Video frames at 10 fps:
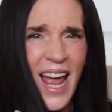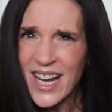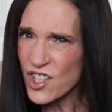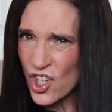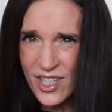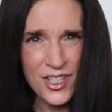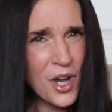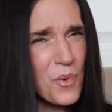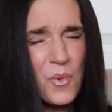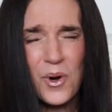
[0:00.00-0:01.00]
And just
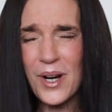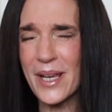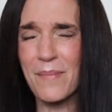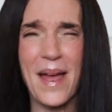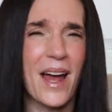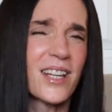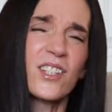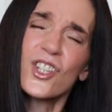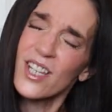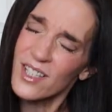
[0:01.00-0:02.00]
don't worry about
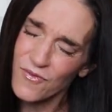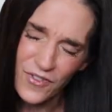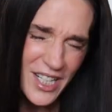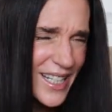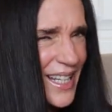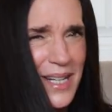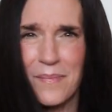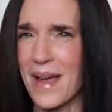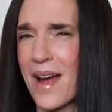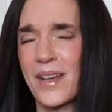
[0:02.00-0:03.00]
it. Just
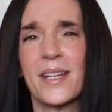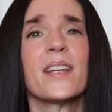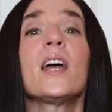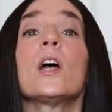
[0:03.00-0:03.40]
forget about it.